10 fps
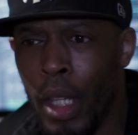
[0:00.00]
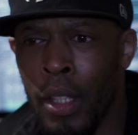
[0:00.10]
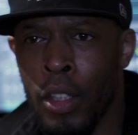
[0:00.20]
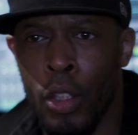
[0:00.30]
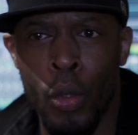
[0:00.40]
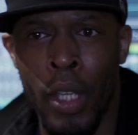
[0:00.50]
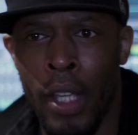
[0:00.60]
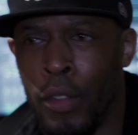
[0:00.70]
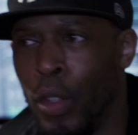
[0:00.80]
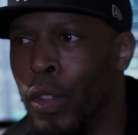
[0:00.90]
the
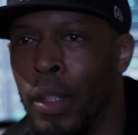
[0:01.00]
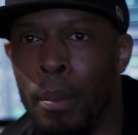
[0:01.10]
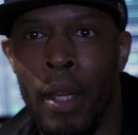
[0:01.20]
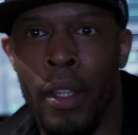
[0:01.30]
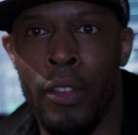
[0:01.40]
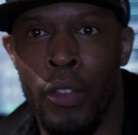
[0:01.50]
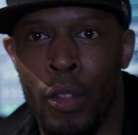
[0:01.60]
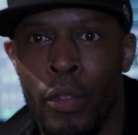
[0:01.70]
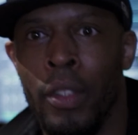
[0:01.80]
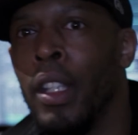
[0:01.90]
UK stuff and American
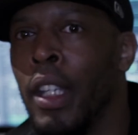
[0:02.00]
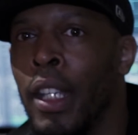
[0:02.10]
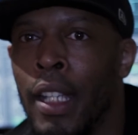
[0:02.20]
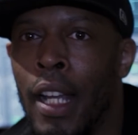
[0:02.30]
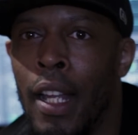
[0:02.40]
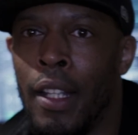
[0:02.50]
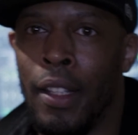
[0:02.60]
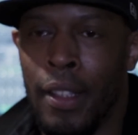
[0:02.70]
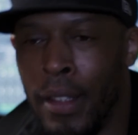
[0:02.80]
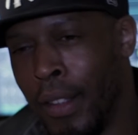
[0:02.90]
stuff, and kind of like
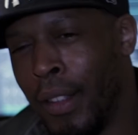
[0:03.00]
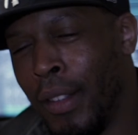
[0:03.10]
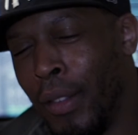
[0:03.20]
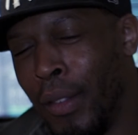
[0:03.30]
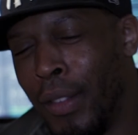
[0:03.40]
the